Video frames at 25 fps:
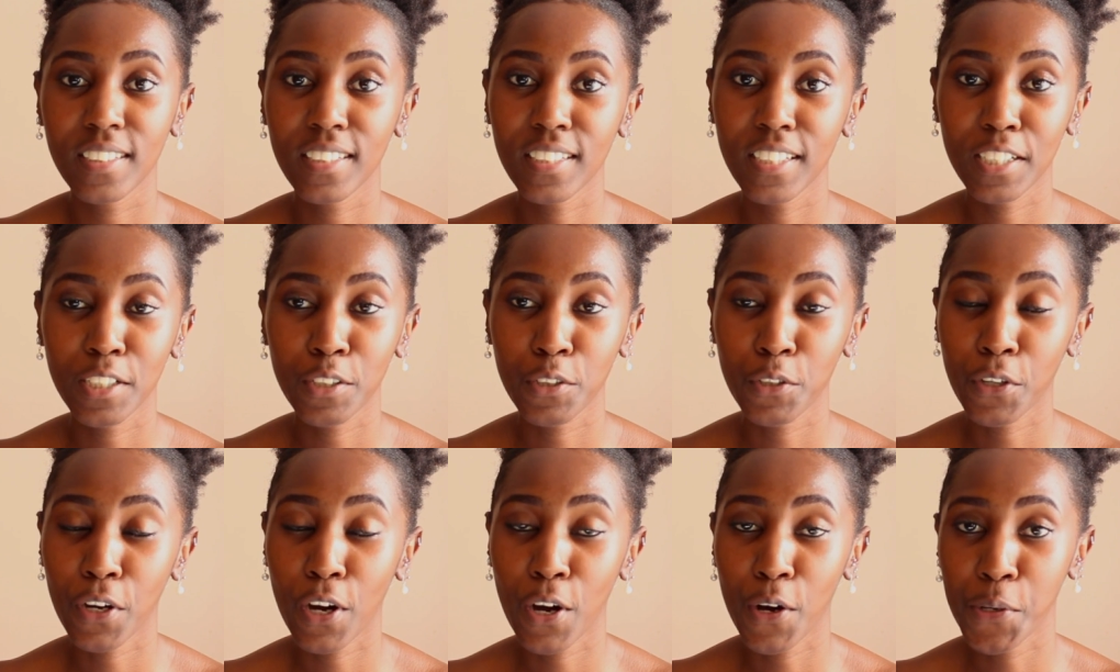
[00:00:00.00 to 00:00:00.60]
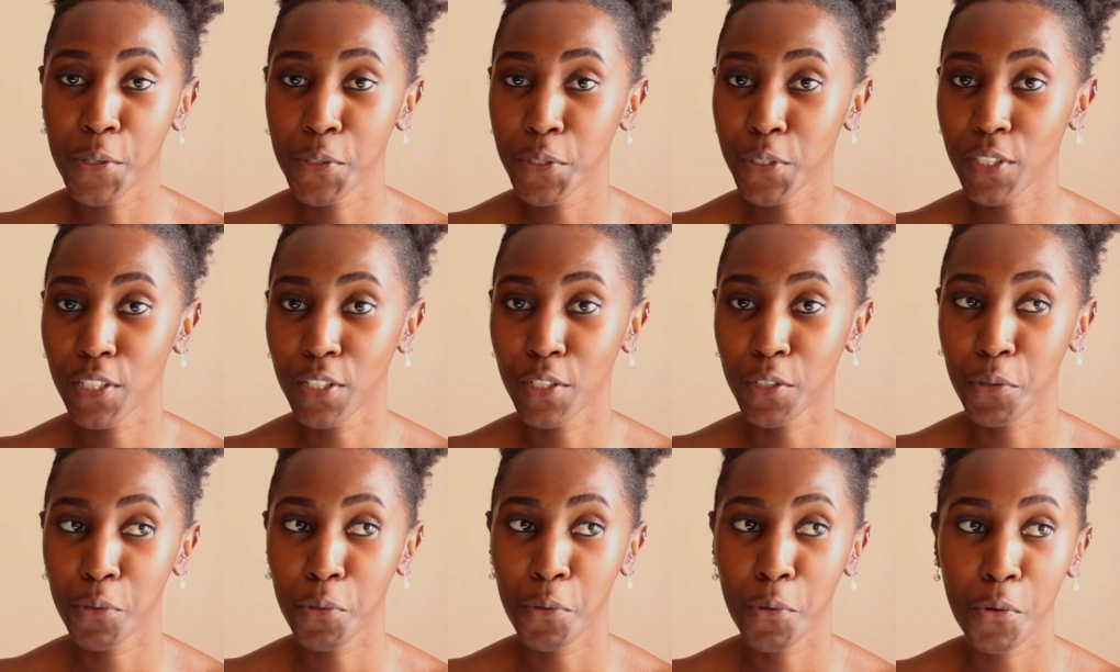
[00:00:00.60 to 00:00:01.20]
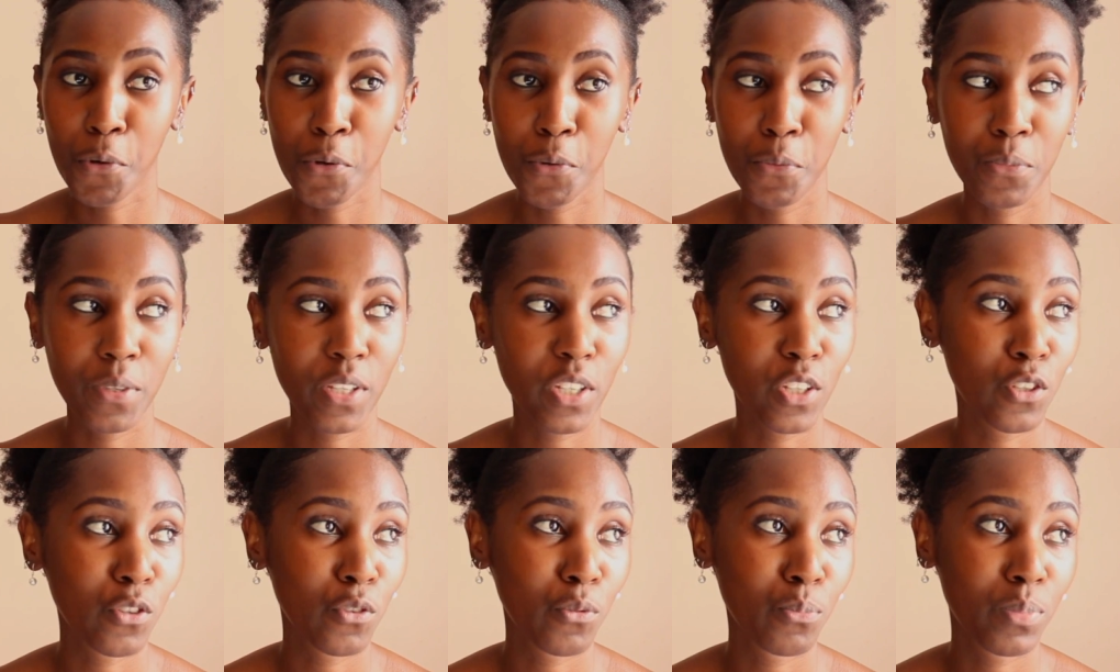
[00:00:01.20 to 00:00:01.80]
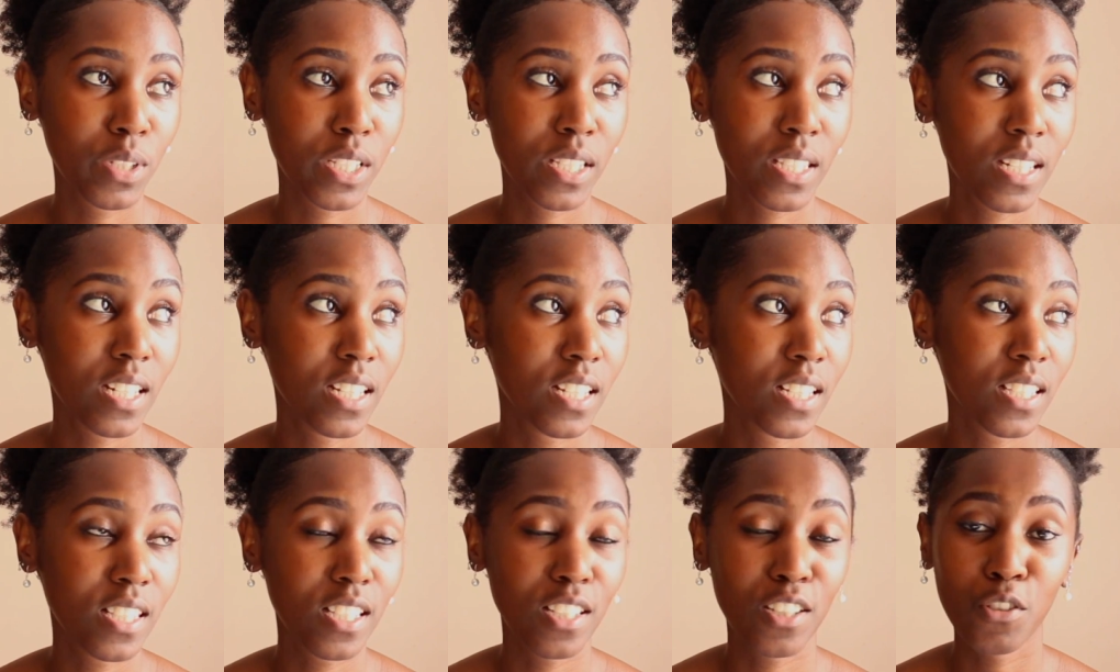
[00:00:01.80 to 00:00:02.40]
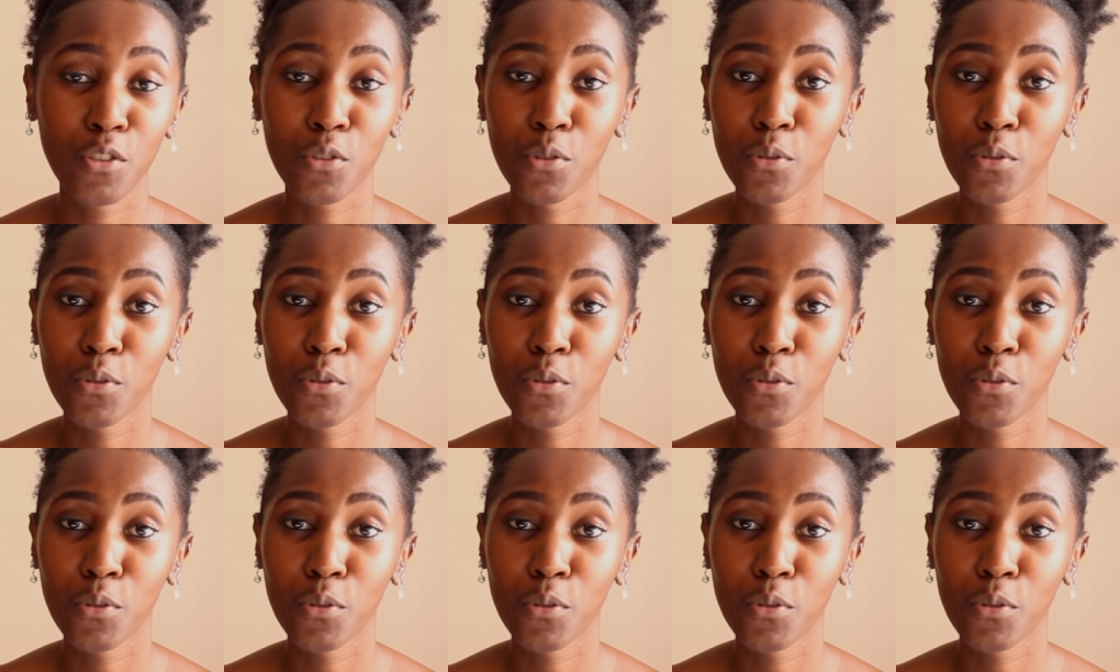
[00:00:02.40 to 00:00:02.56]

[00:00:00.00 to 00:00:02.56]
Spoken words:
in your house, in your home, in your business,